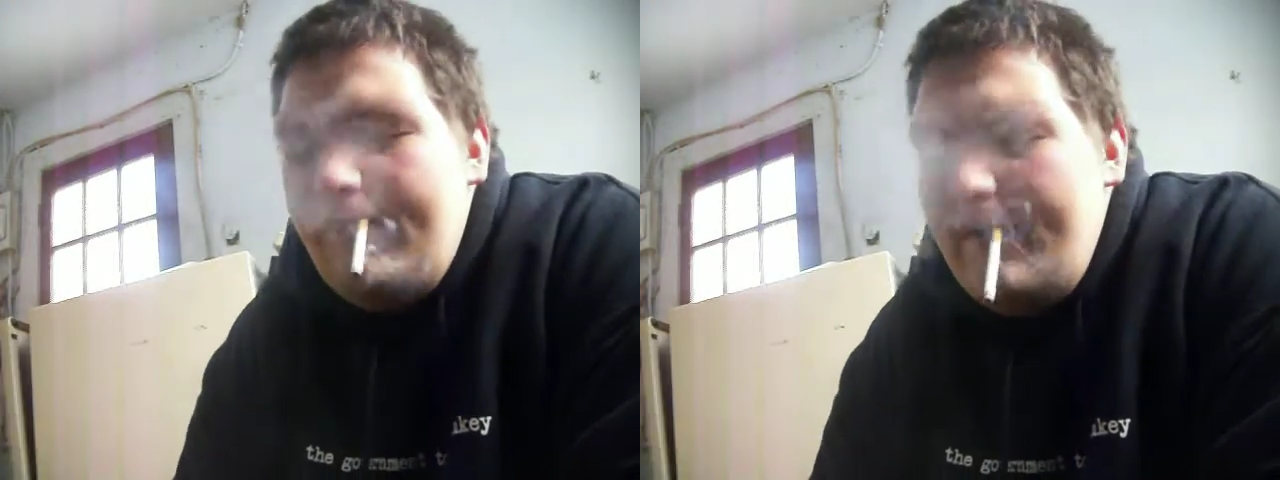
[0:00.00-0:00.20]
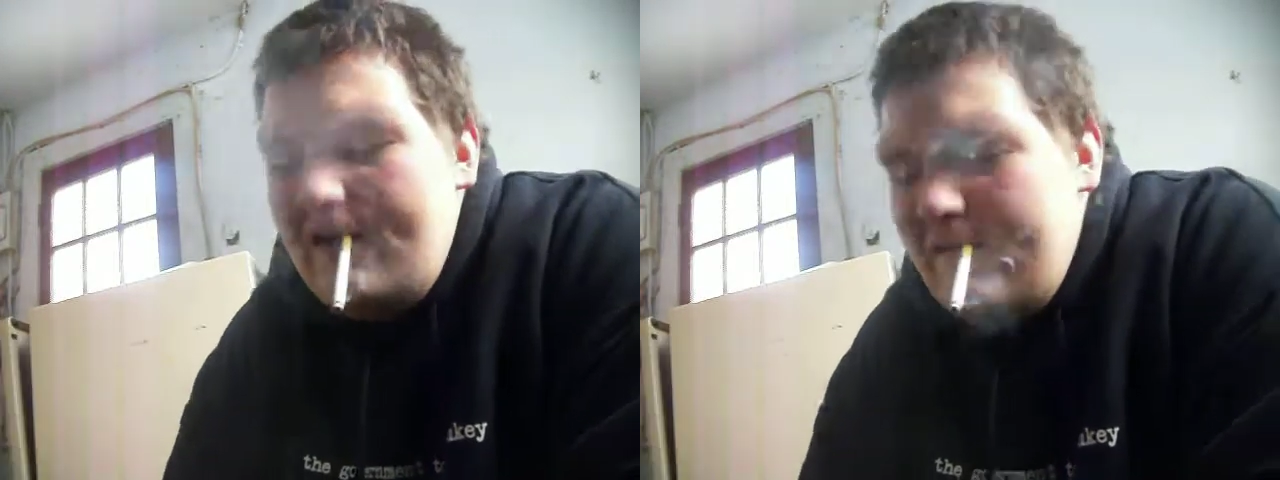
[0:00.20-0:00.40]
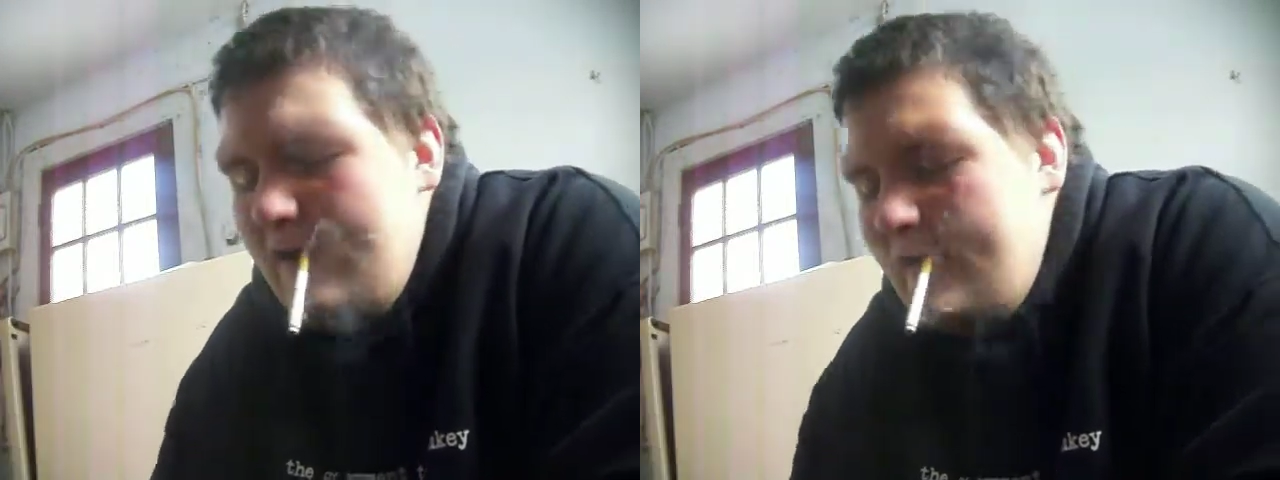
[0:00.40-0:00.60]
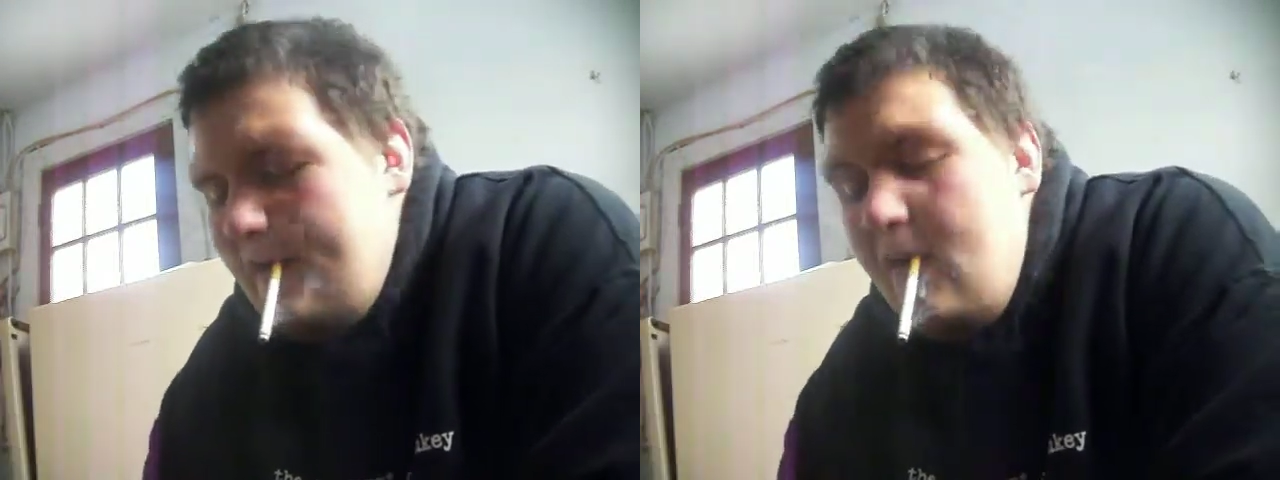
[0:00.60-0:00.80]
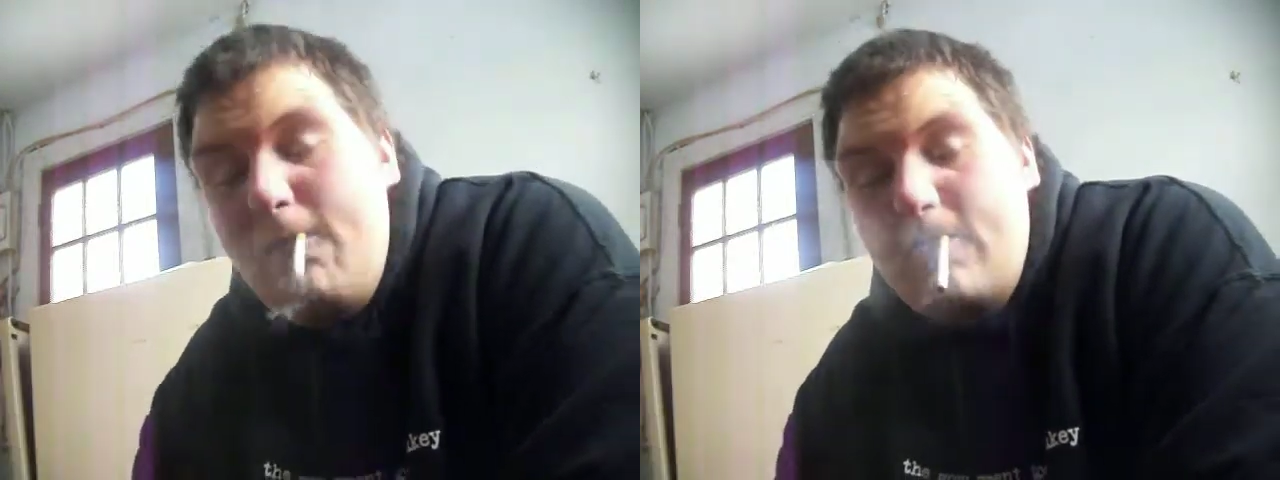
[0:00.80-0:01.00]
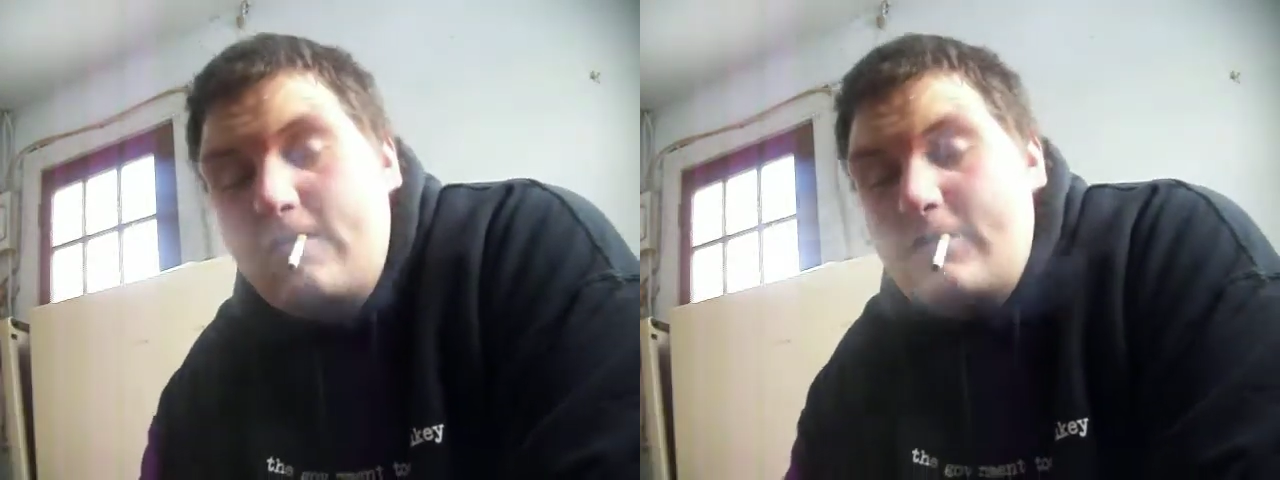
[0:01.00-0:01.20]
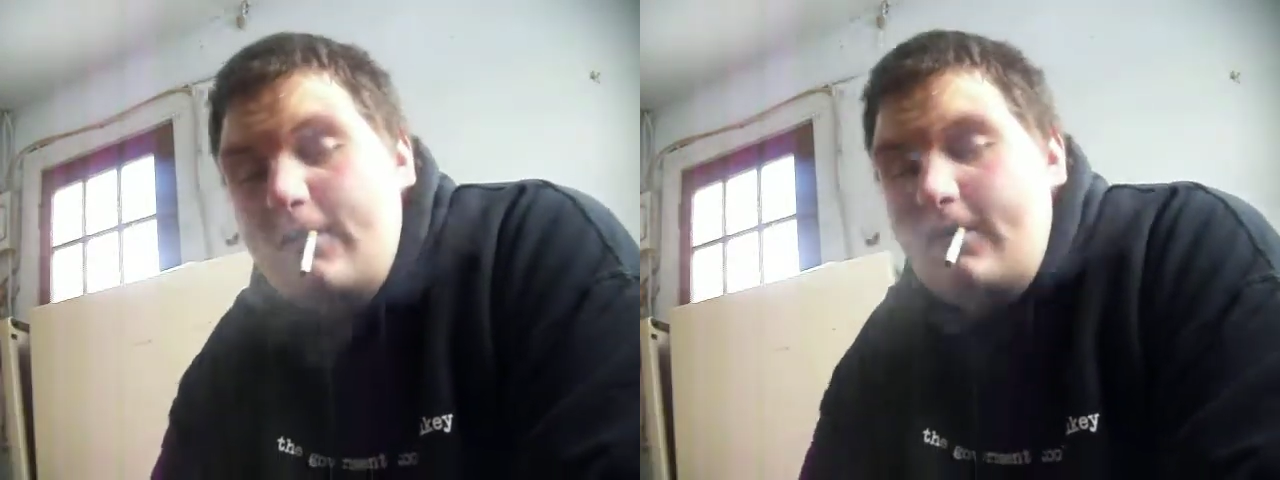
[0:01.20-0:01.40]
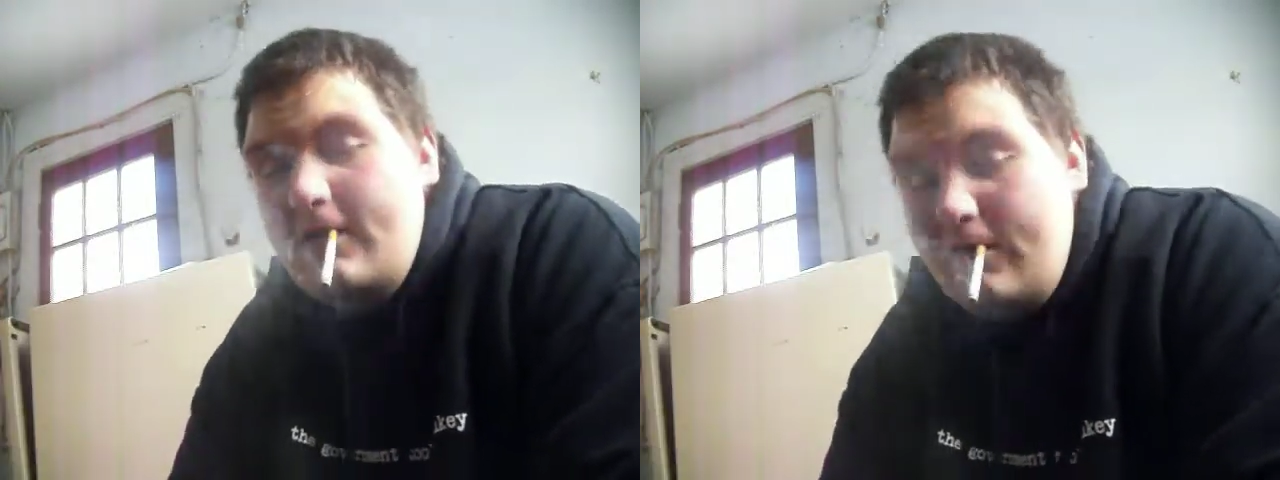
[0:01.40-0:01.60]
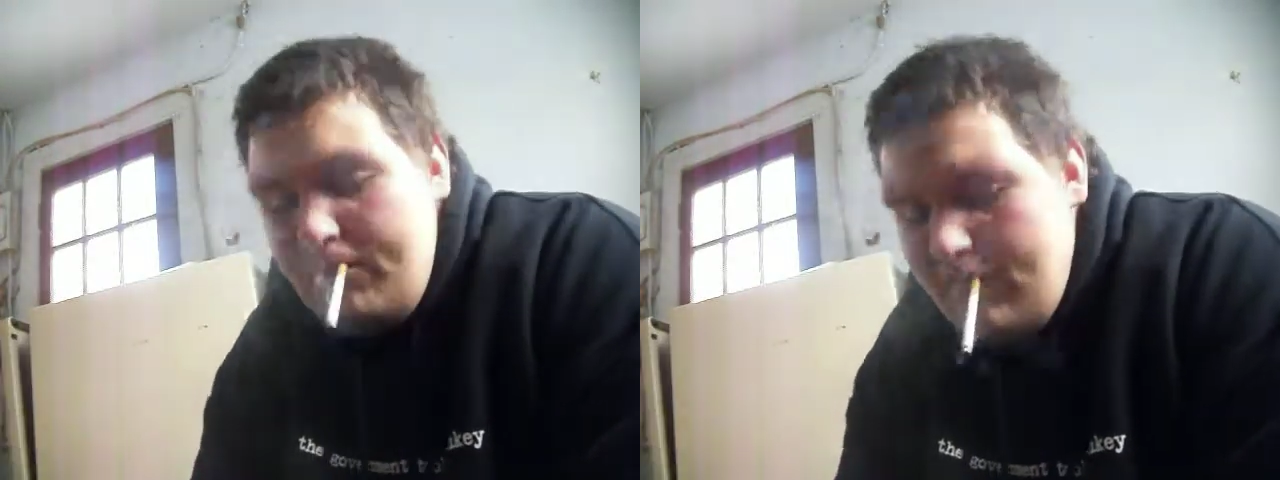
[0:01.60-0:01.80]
faded right now, I will show you the end